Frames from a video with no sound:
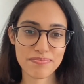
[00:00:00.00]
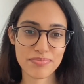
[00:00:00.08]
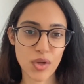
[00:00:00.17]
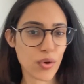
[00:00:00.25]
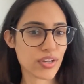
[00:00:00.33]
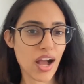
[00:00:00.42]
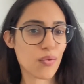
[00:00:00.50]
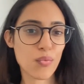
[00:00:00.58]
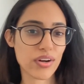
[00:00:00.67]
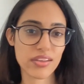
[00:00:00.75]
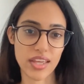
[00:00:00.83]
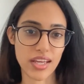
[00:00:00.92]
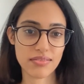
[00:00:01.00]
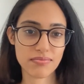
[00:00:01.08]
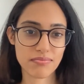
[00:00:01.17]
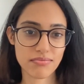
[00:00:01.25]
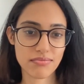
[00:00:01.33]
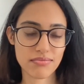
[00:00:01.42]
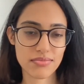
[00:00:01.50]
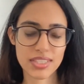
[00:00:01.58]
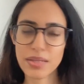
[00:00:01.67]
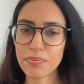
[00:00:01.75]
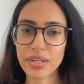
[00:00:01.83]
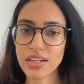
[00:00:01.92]
or not worthy?
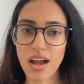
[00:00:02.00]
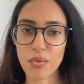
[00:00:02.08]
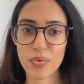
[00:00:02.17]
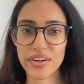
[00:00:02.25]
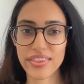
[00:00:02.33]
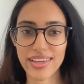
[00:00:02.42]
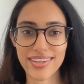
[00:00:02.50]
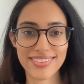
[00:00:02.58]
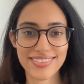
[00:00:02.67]
Simply not worthy?